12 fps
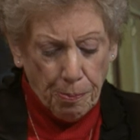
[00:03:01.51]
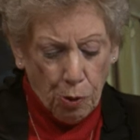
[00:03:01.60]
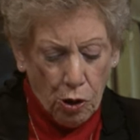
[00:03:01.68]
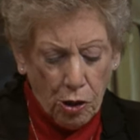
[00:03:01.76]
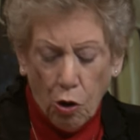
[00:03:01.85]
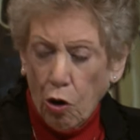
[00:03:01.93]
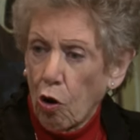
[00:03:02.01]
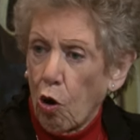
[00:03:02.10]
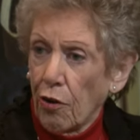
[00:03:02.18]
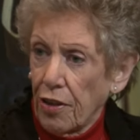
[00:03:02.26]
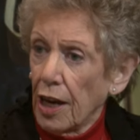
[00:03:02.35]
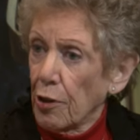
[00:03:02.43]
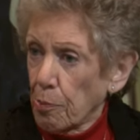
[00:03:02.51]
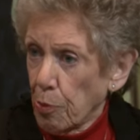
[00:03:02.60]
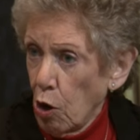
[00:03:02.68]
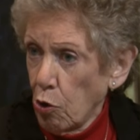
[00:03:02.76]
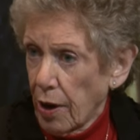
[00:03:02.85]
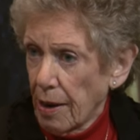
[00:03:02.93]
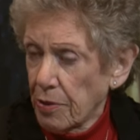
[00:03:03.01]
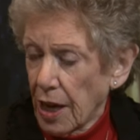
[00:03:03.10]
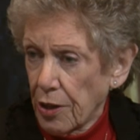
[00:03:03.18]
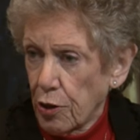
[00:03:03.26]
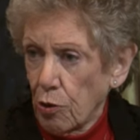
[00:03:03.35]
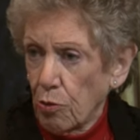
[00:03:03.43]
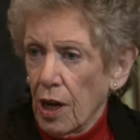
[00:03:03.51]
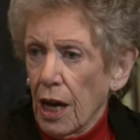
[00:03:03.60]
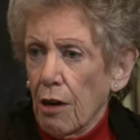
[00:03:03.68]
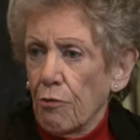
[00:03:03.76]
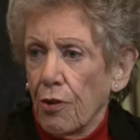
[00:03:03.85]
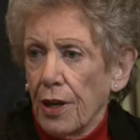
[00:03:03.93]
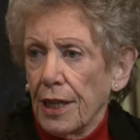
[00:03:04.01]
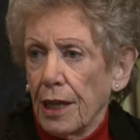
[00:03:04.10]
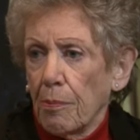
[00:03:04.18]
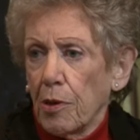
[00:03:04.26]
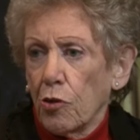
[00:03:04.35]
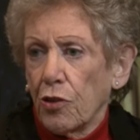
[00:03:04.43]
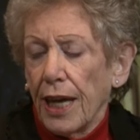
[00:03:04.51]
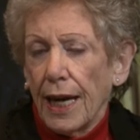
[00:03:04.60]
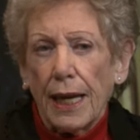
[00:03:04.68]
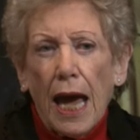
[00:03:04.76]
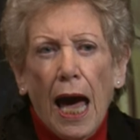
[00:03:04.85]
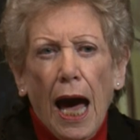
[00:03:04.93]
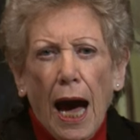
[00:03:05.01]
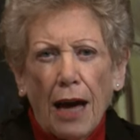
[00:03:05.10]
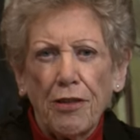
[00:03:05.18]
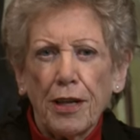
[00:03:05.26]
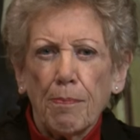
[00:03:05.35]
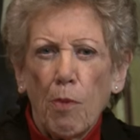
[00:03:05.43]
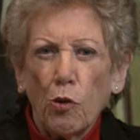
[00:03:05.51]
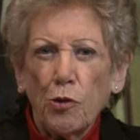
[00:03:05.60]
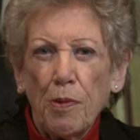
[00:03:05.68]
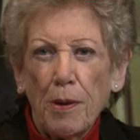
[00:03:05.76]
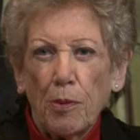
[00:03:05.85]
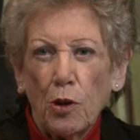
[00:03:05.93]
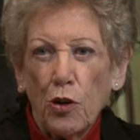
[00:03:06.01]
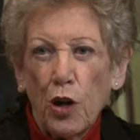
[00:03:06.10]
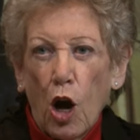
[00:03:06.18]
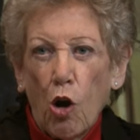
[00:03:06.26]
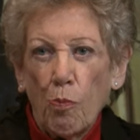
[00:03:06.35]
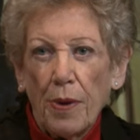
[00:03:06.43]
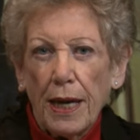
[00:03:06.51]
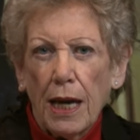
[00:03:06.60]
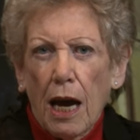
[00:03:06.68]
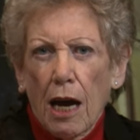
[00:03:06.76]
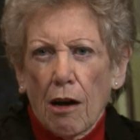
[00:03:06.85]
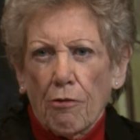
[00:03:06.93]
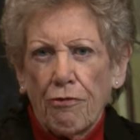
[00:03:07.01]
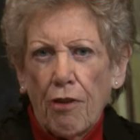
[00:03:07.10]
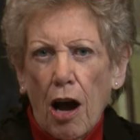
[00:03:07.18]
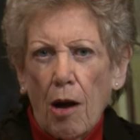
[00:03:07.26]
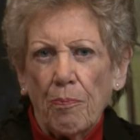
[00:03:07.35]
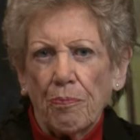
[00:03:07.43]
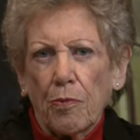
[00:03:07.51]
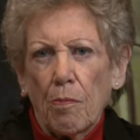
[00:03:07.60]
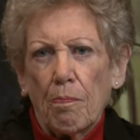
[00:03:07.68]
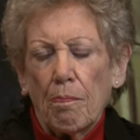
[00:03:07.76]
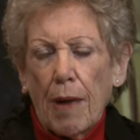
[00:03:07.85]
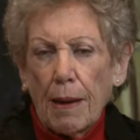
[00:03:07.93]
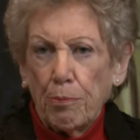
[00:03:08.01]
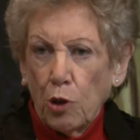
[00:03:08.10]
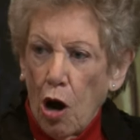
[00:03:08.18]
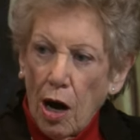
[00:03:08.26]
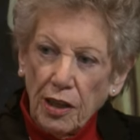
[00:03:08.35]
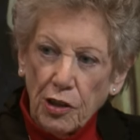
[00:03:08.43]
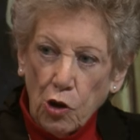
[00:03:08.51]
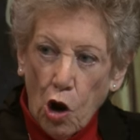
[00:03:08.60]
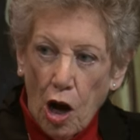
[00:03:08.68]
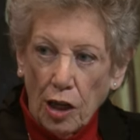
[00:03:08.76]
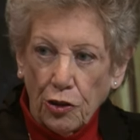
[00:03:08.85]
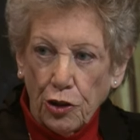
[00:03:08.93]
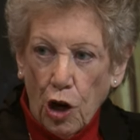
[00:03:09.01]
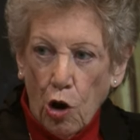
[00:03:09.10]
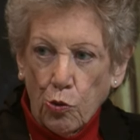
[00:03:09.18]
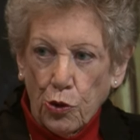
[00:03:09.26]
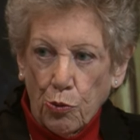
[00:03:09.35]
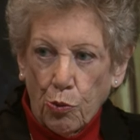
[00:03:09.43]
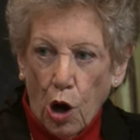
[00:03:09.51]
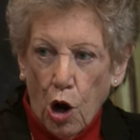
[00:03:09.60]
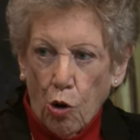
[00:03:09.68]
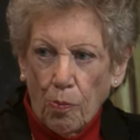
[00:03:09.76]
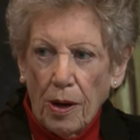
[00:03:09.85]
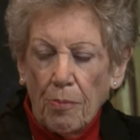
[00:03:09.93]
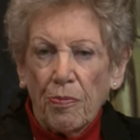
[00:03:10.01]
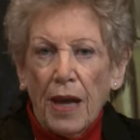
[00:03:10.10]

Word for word: book or, or the other programs I do mm-hmm. for EWTN. I think most people know me from my blog is called Joan's Rome,